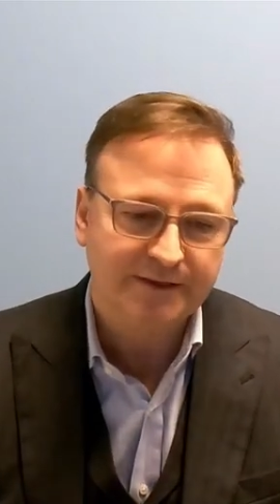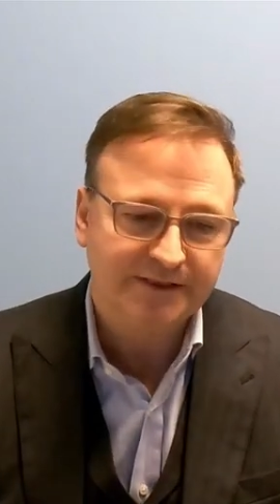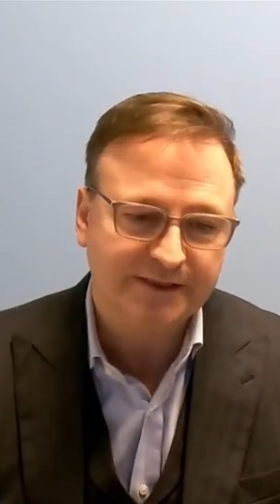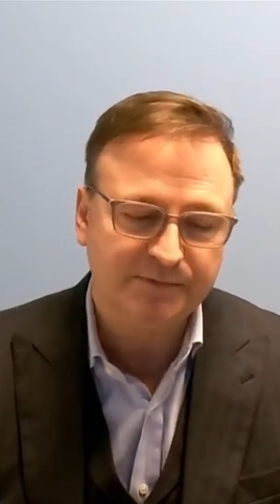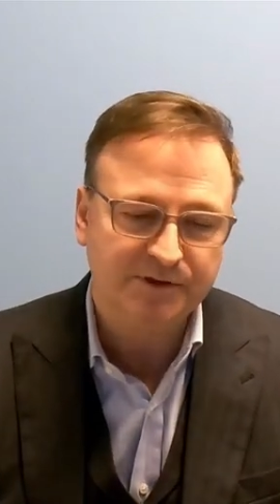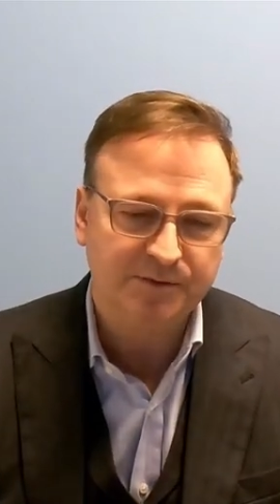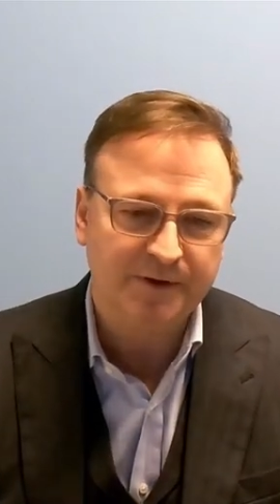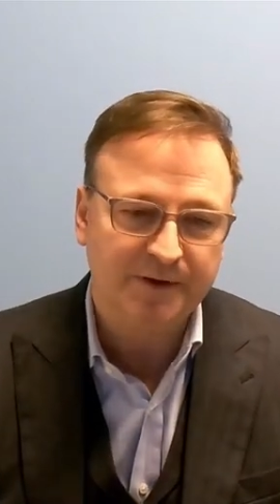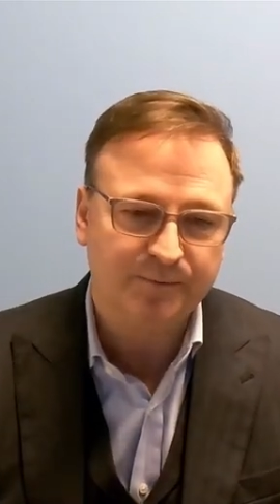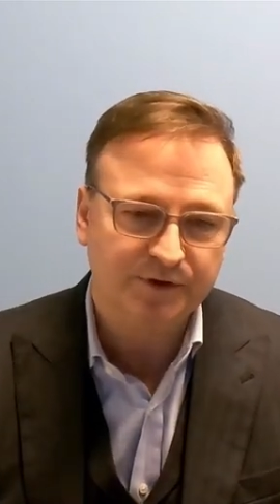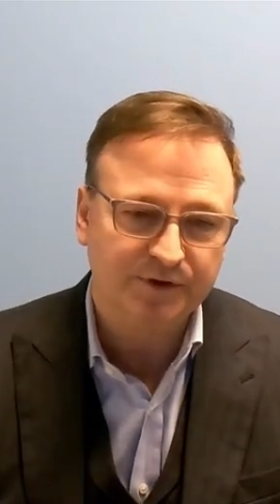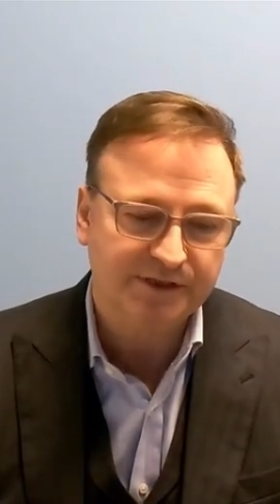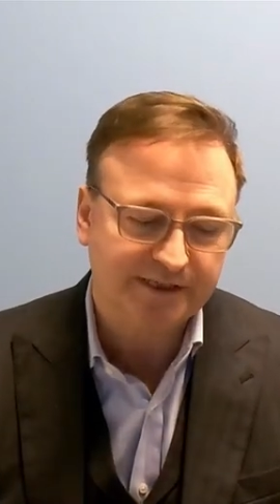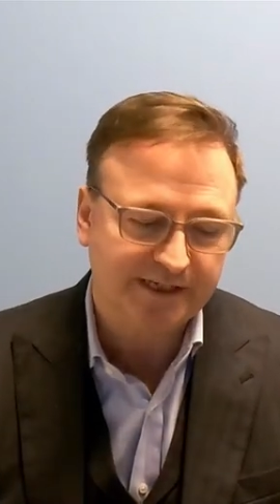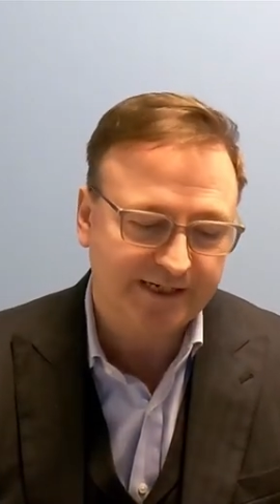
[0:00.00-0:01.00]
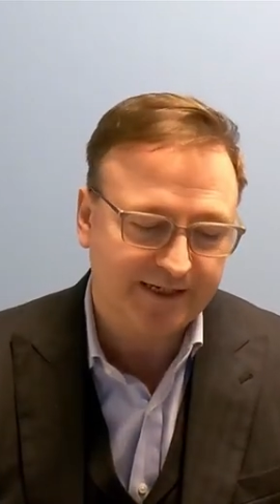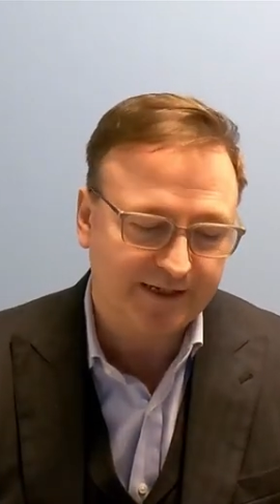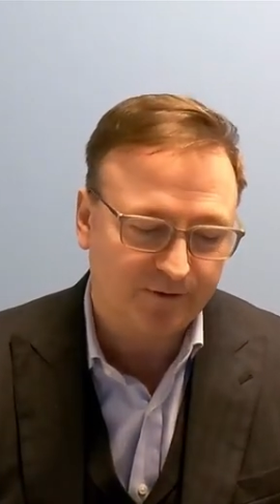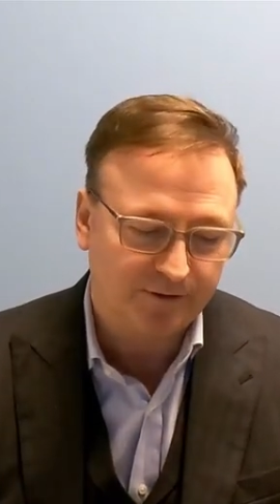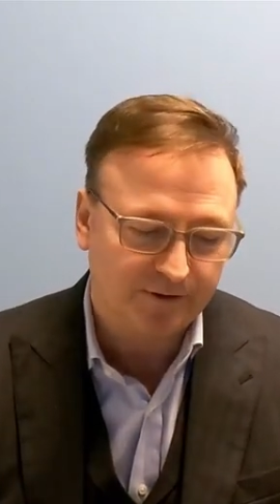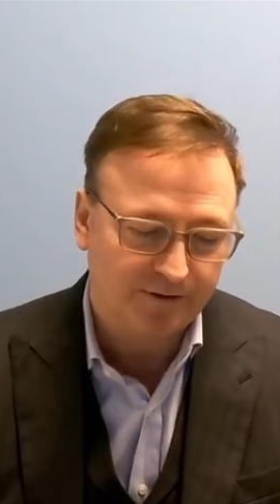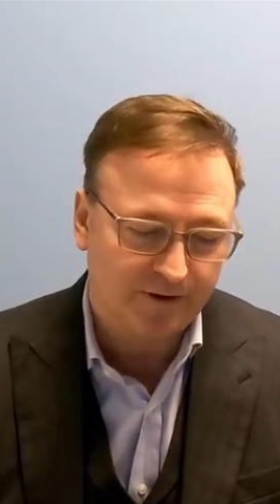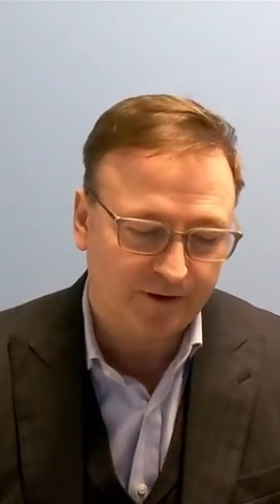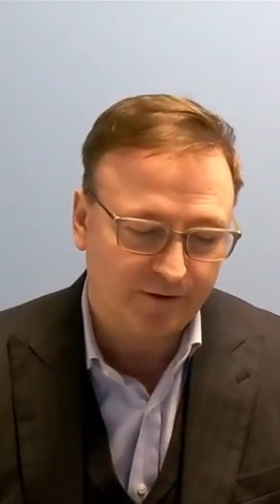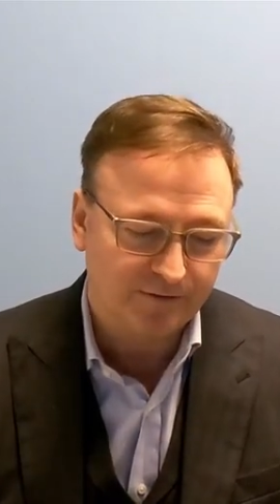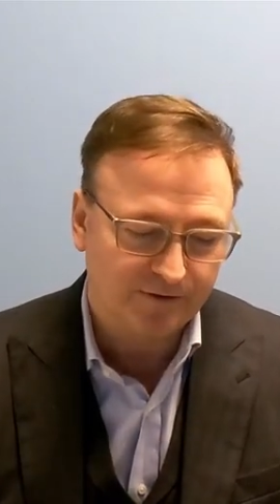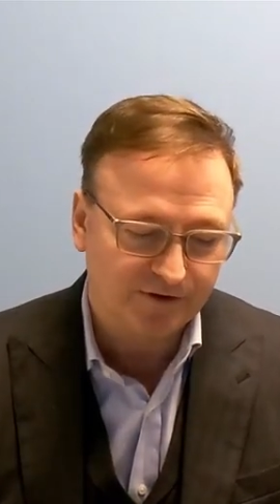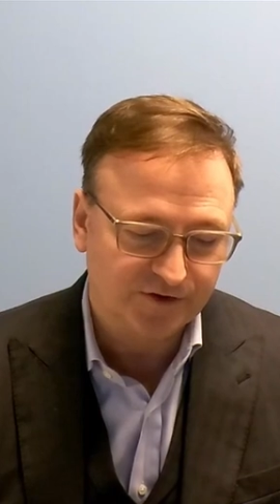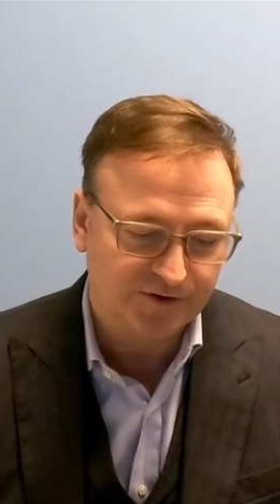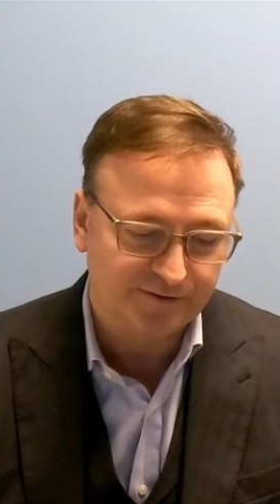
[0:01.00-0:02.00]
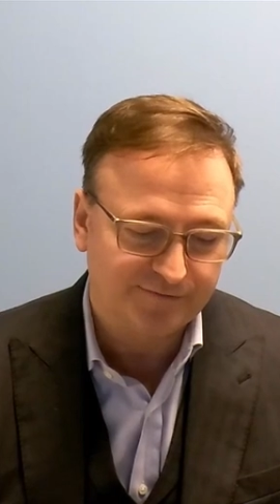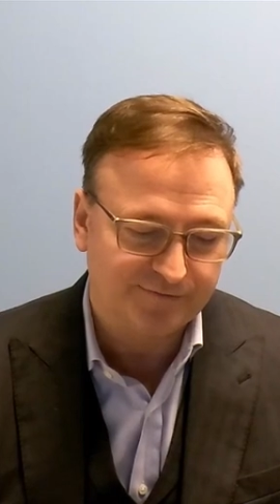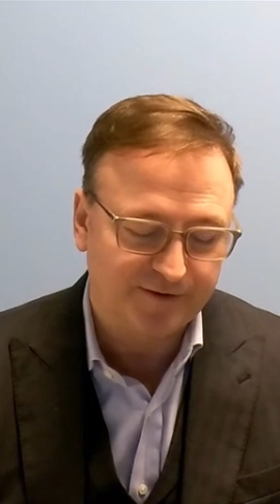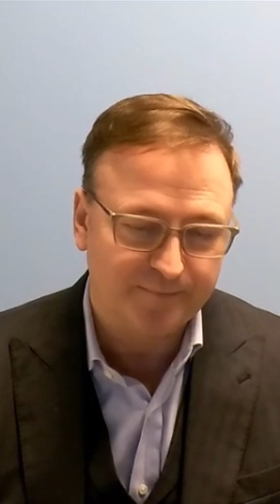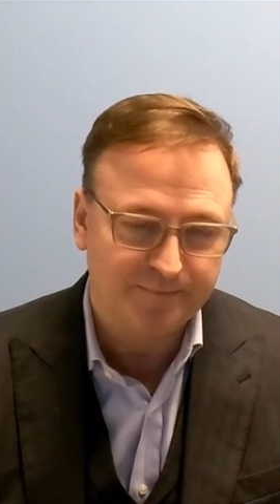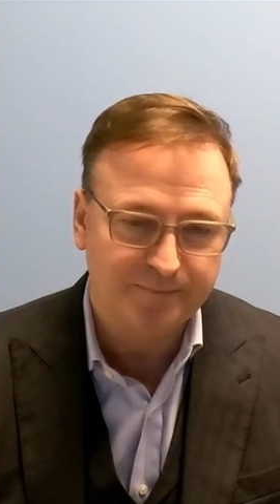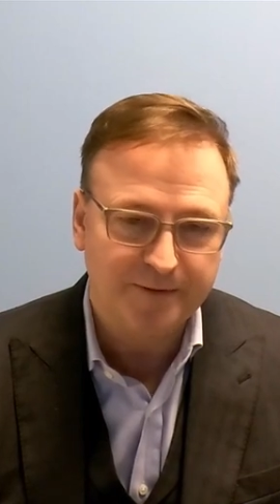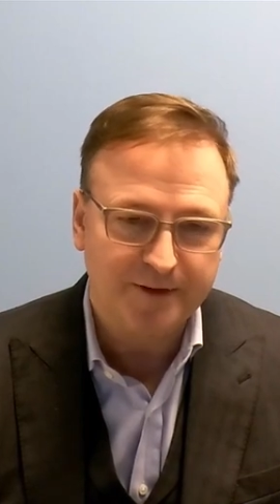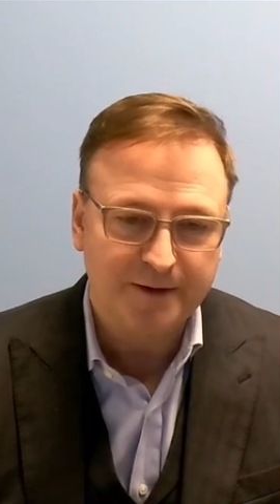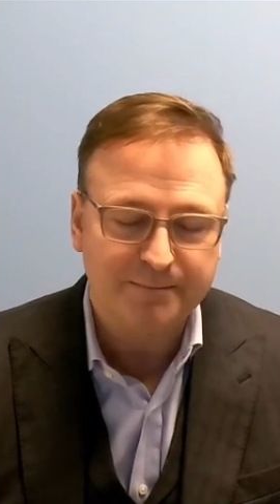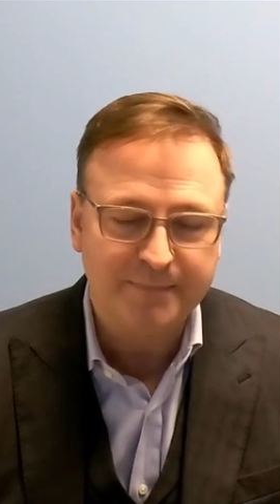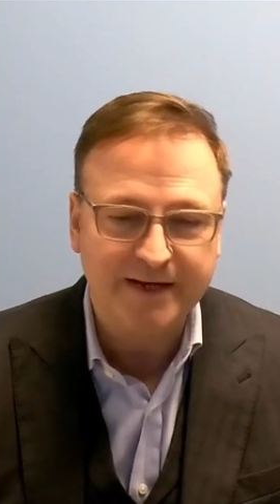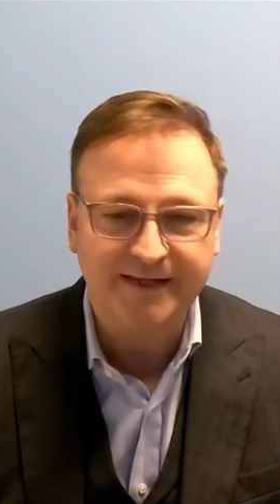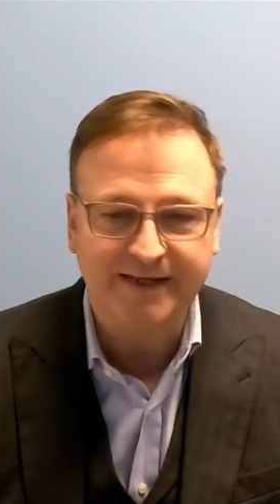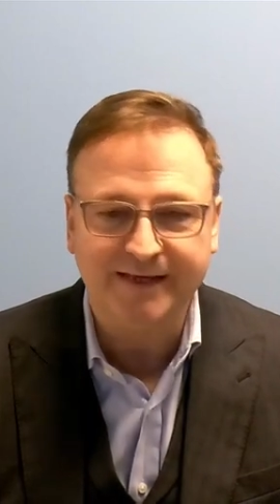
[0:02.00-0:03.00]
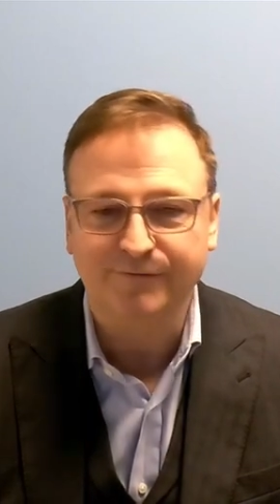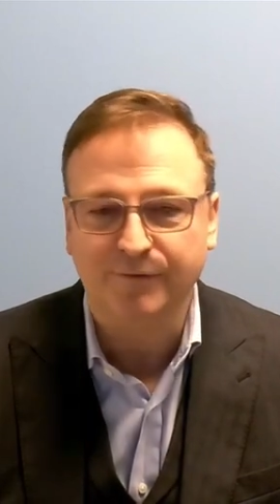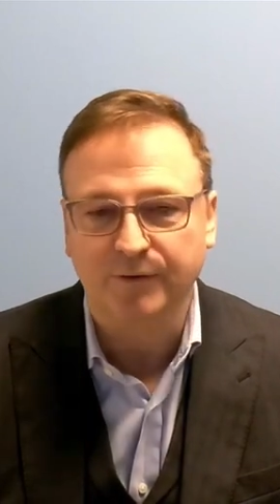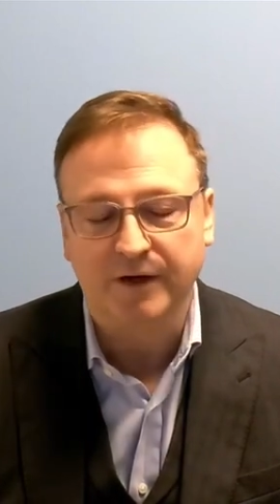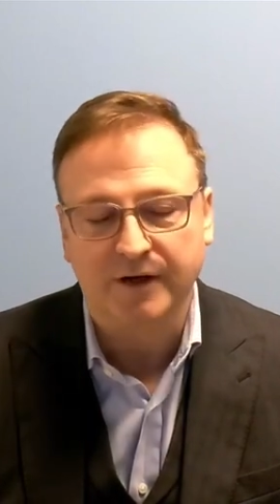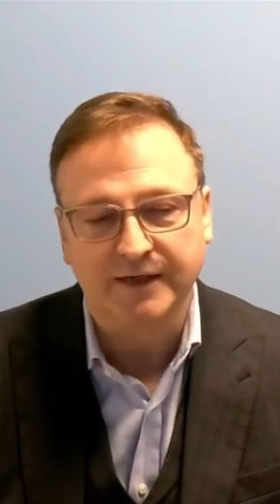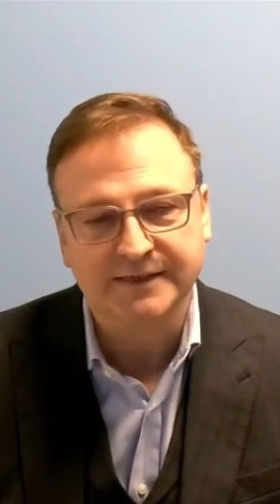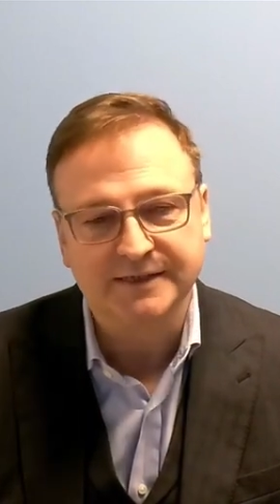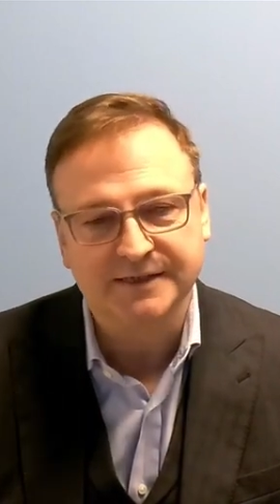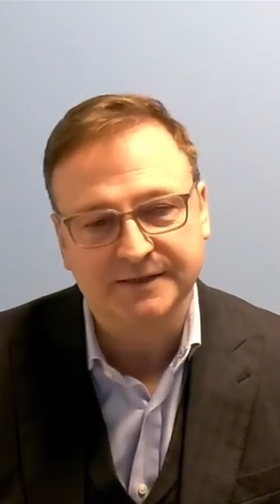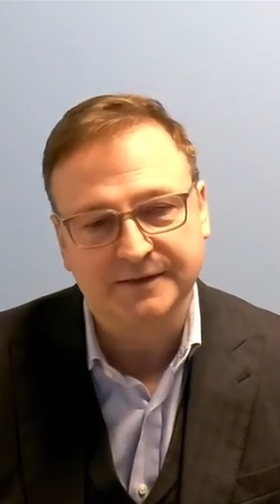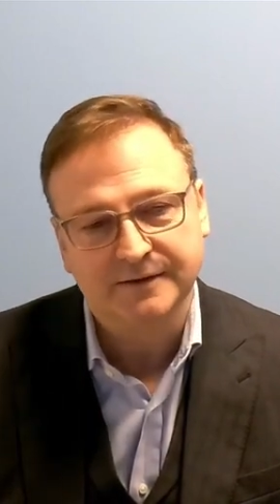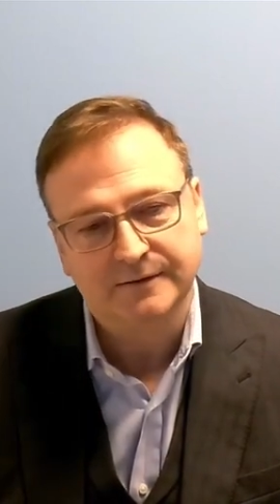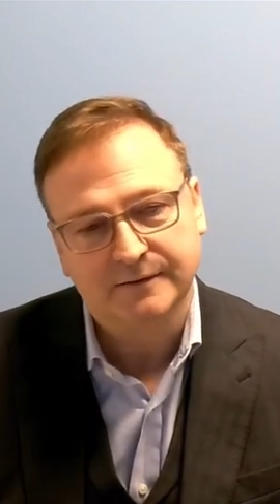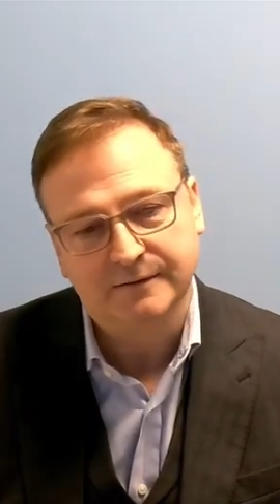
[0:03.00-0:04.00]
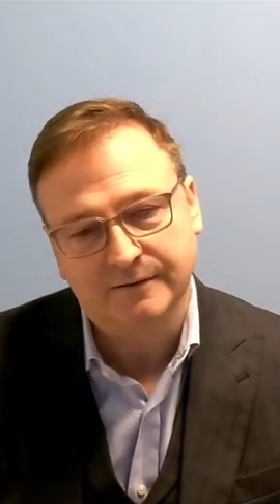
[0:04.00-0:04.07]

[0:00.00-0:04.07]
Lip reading: seems to be proceeding along sort of medieval lines